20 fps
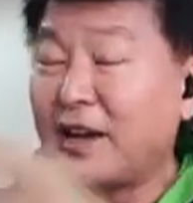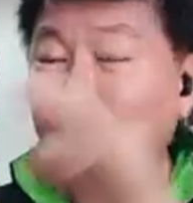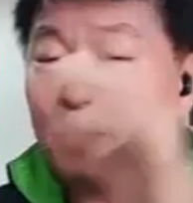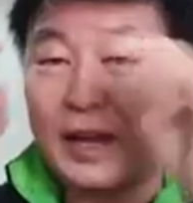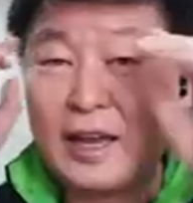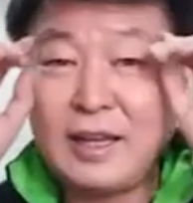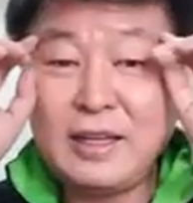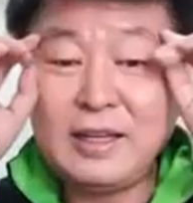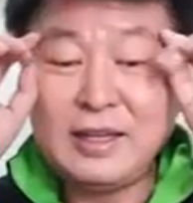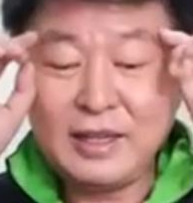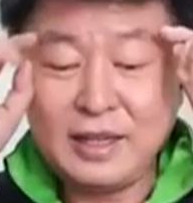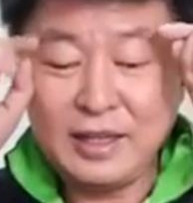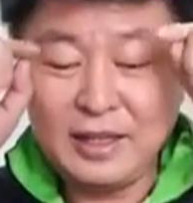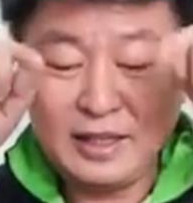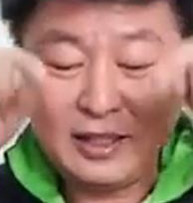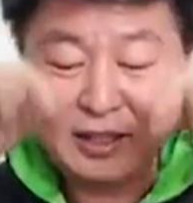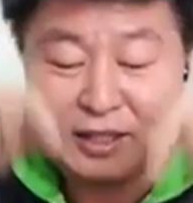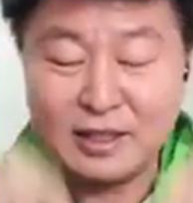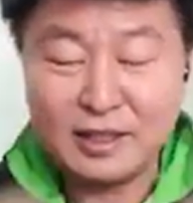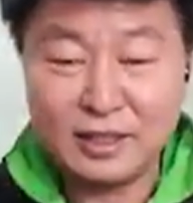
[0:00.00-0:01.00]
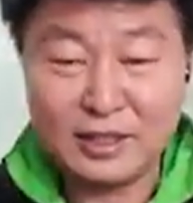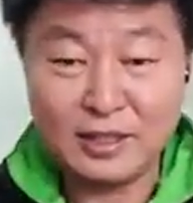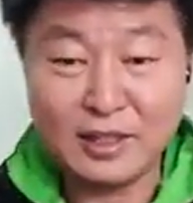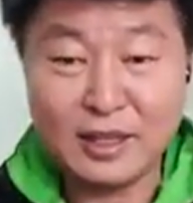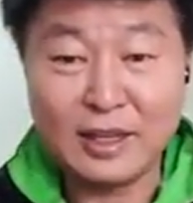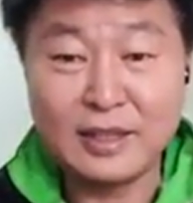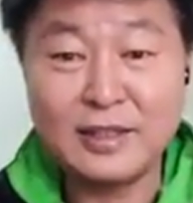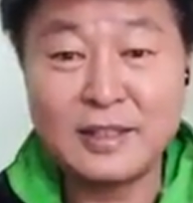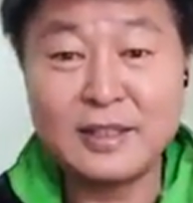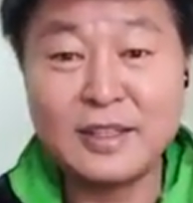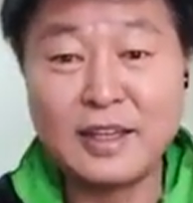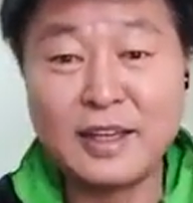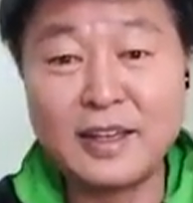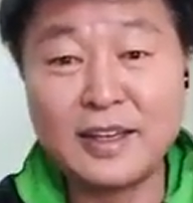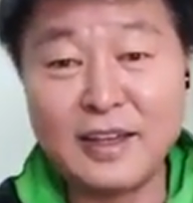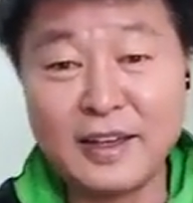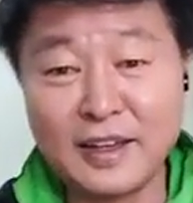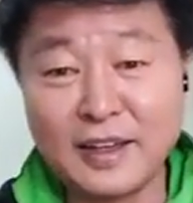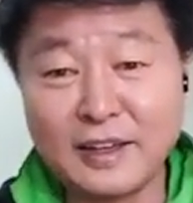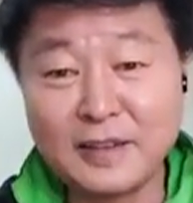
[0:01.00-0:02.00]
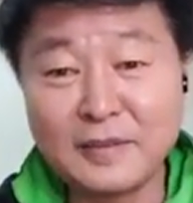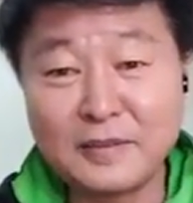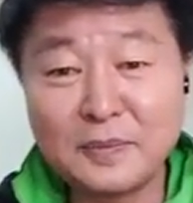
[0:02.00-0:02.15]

and he starts sinking.